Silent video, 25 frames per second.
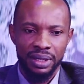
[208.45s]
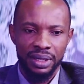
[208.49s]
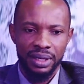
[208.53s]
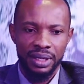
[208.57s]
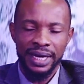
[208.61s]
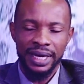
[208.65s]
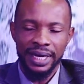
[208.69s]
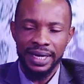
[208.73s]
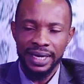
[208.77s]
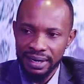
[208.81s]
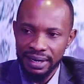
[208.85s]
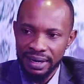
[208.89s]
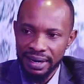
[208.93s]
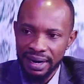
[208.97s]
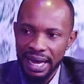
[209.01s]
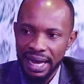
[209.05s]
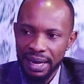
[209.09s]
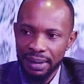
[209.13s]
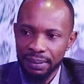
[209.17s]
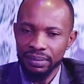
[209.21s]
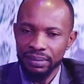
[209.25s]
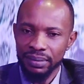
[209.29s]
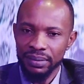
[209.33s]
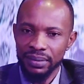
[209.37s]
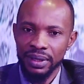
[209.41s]
a
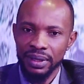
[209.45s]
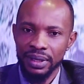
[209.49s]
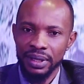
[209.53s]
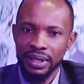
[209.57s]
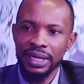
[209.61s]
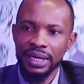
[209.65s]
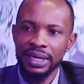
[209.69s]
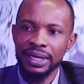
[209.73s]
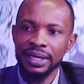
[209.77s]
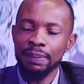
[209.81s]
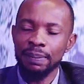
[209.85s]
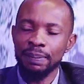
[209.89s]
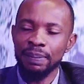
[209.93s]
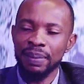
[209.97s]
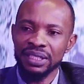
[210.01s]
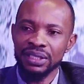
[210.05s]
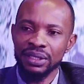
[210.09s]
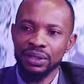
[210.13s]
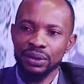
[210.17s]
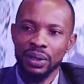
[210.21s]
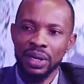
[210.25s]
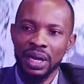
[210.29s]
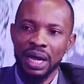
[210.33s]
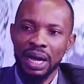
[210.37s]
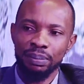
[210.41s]
crime in a
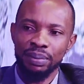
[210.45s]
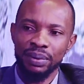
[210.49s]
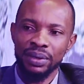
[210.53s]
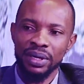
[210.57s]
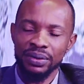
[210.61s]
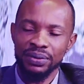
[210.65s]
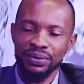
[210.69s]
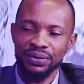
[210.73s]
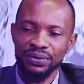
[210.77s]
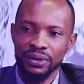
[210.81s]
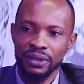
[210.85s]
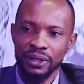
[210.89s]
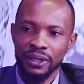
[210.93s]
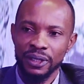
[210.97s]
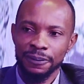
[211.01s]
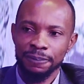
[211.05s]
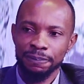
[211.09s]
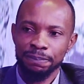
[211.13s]
particular place,